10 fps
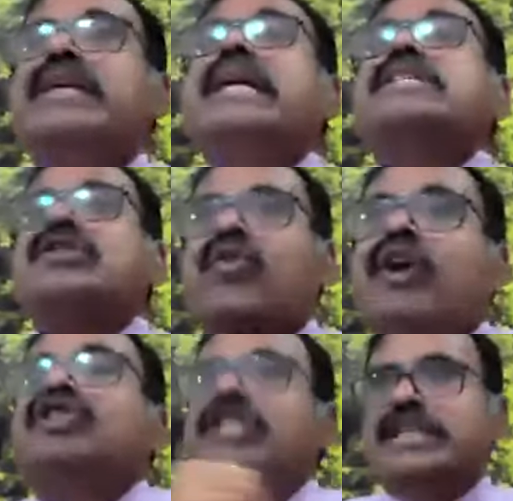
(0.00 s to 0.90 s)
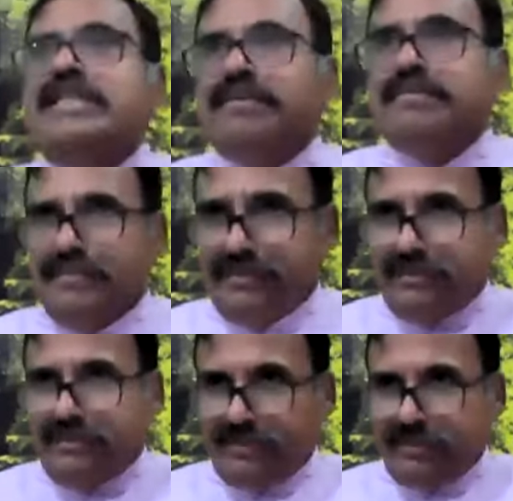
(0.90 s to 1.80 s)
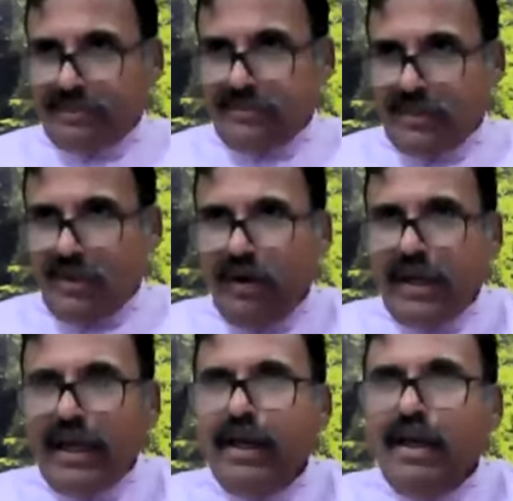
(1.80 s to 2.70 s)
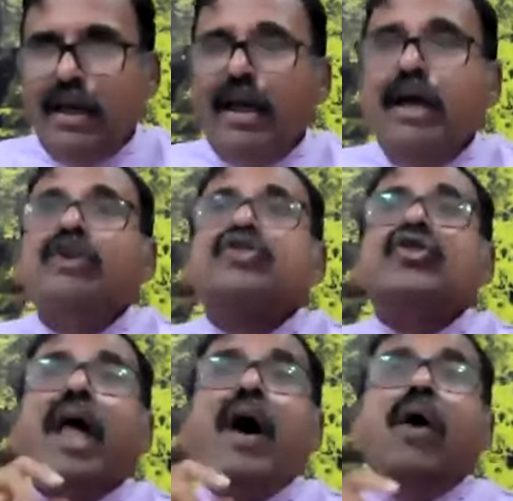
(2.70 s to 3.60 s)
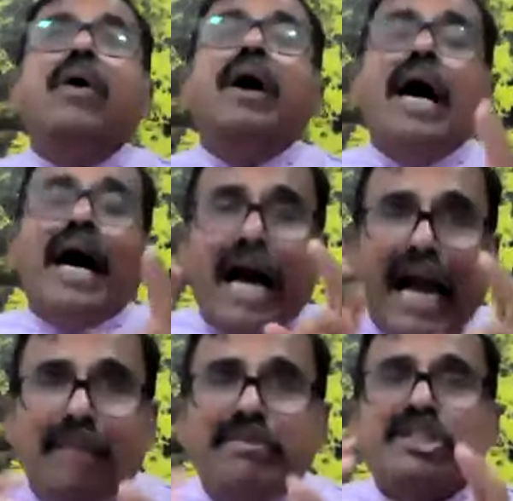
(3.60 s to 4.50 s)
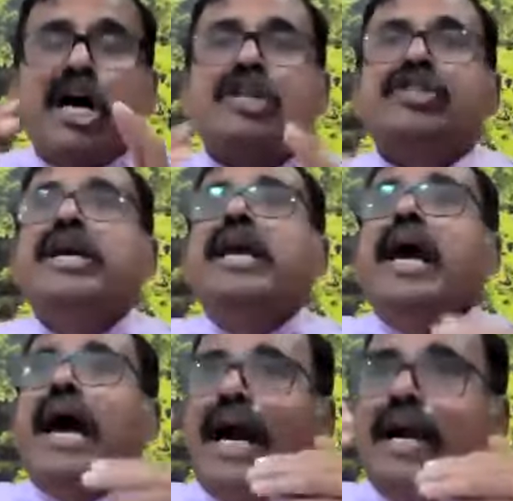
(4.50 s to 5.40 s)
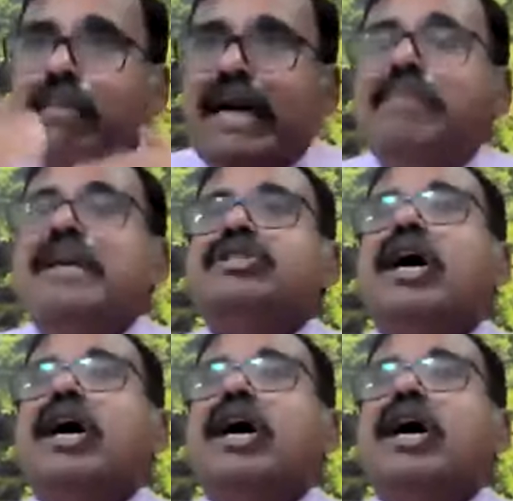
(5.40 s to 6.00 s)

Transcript: witness consciousness. Okay. So now, I am the Sakshi and becoming